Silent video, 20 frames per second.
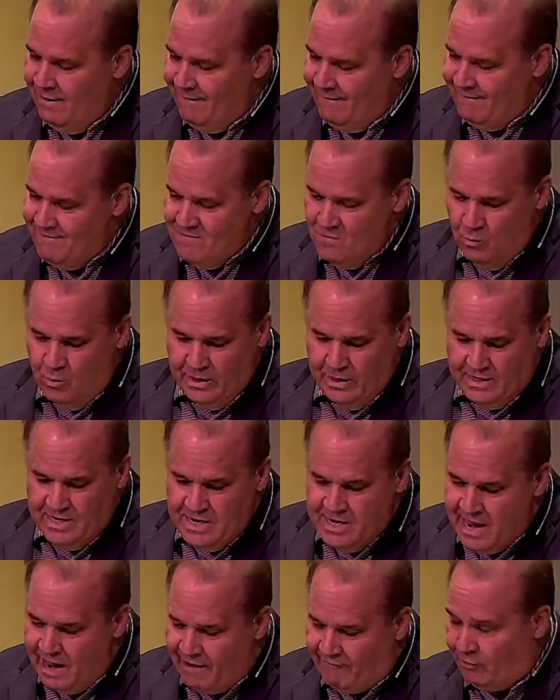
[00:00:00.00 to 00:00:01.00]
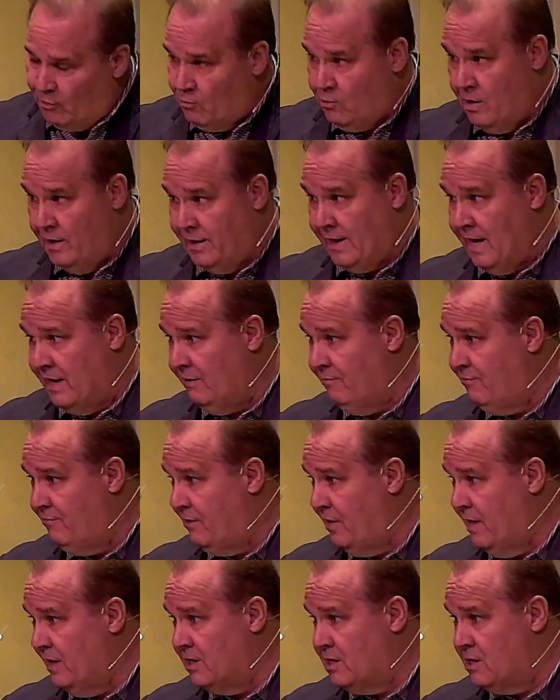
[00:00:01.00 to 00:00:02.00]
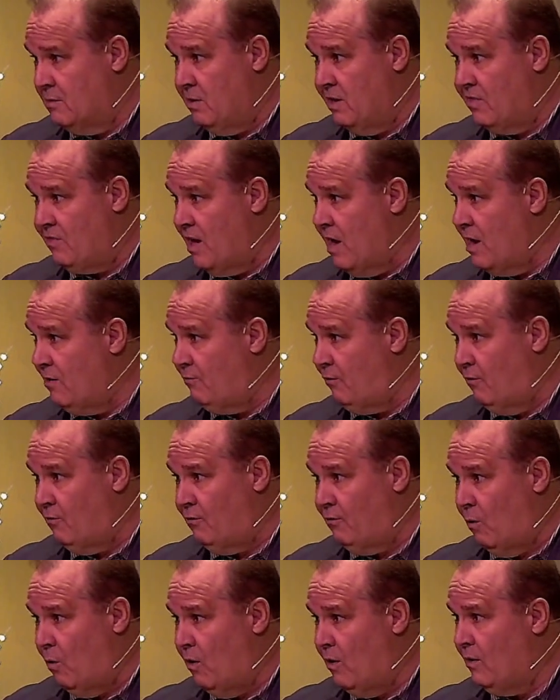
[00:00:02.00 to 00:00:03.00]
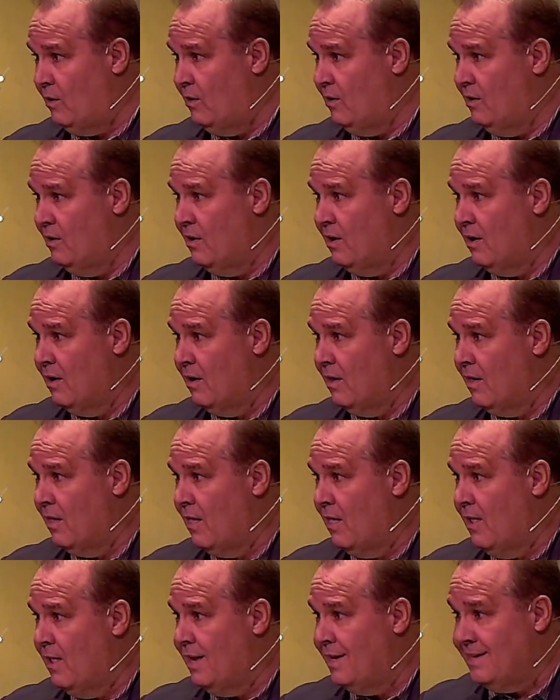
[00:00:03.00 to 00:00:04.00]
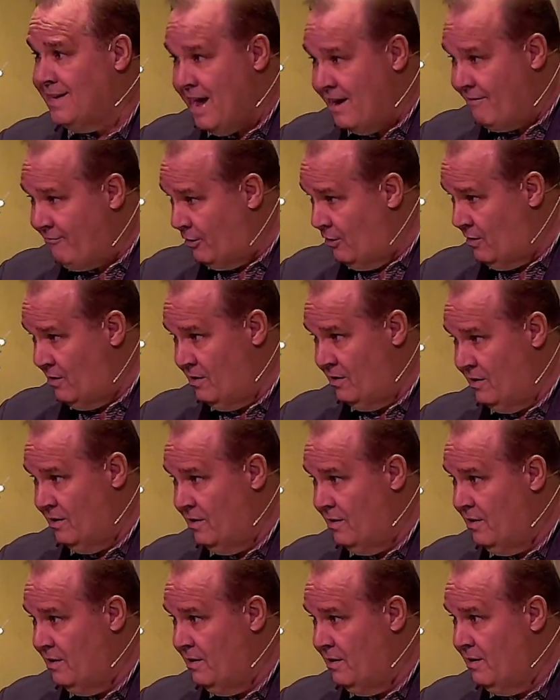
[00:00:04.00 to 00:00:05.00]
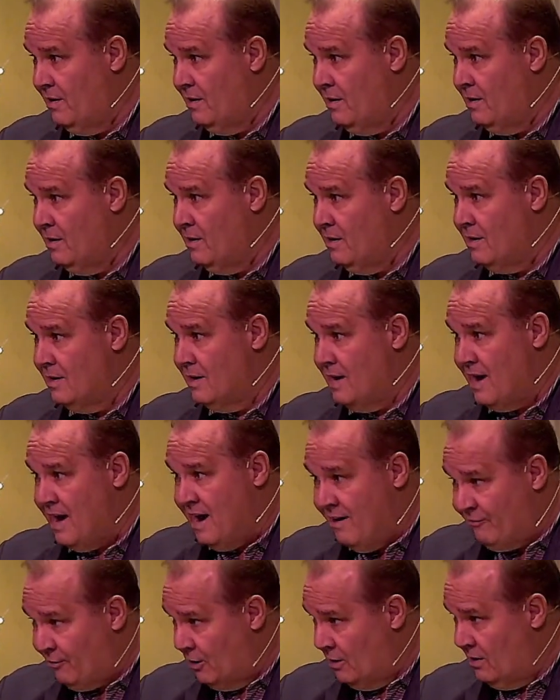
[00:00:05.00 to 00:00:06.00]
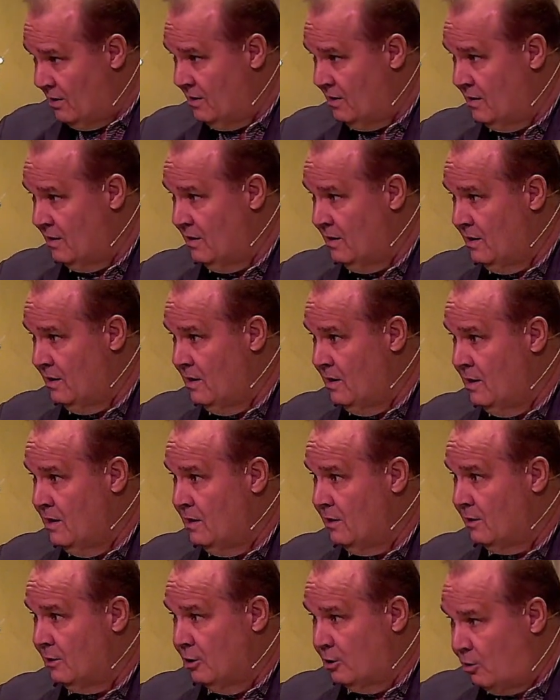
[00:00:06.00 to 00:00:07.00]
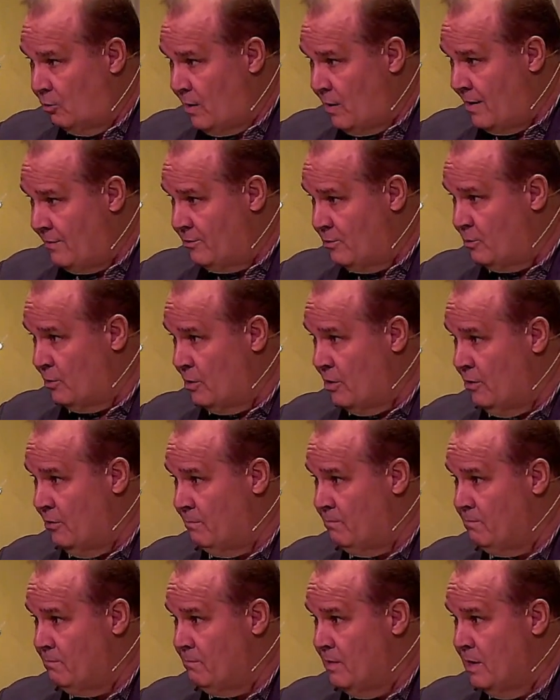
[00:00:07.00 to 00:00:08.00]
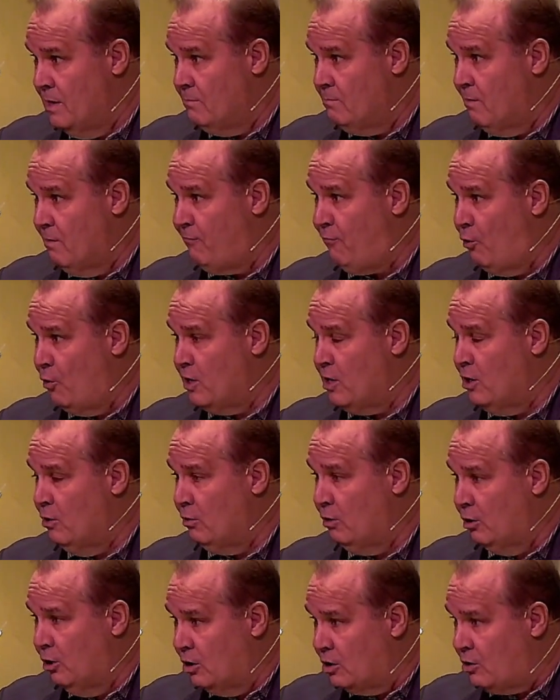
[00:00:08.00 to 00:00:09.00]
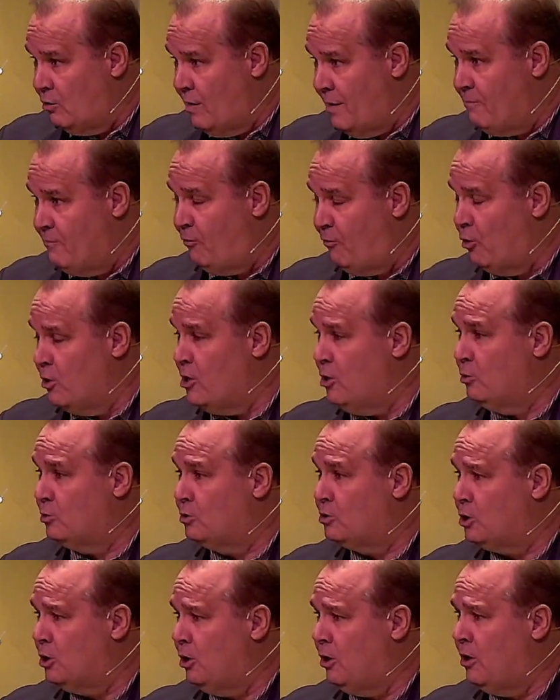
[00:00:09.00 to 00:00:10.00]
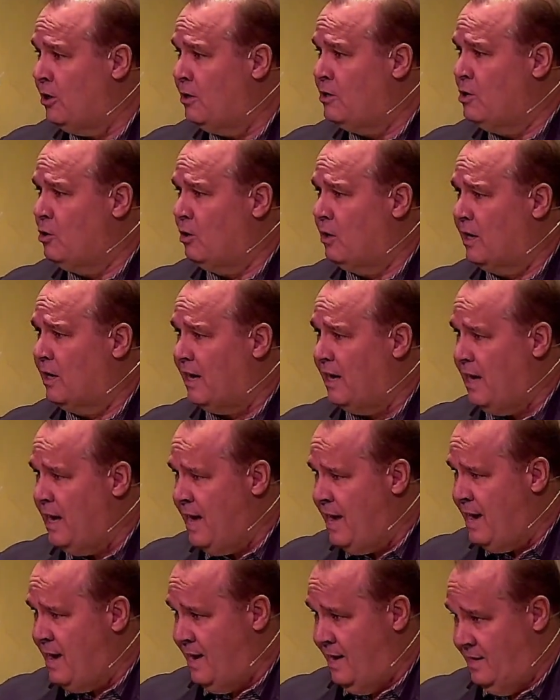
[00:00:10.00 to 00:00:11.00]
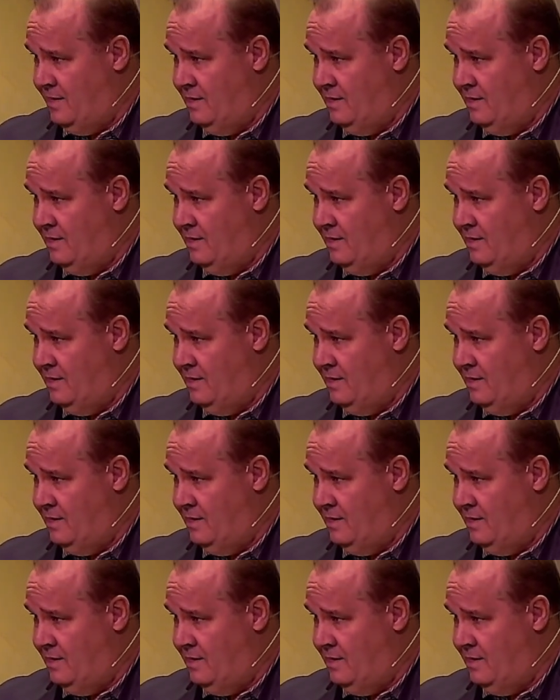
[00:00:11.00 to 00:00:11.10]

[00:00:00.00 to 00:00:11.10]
we'd never run out of things to be thankful for. Never, ever. Look around the room. Before you look around, before you turn your head,